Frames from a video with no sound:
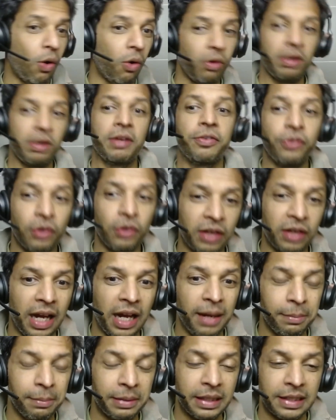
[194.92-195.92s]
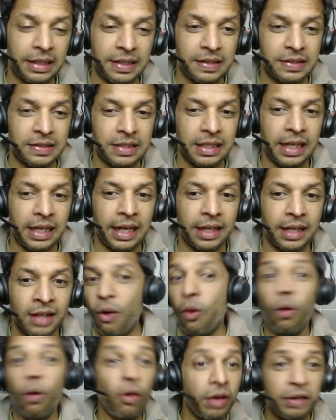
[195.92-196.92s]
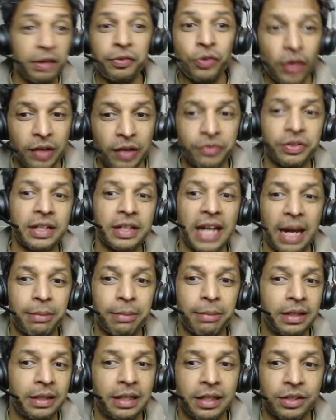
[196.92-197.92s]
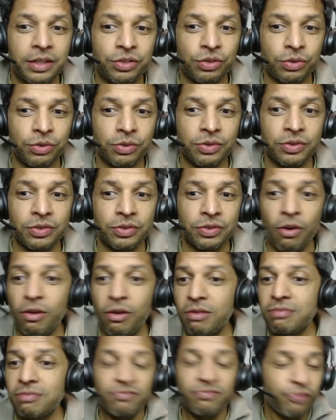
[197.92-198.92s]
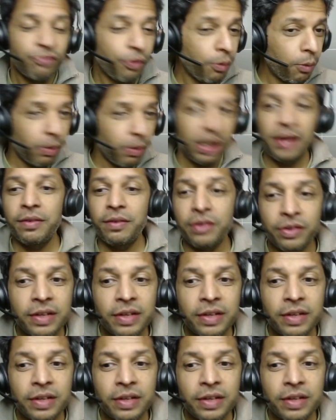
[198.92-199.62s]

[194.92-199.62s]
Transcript: or if your car build is delayed, or if you have reliability issues, or for whatever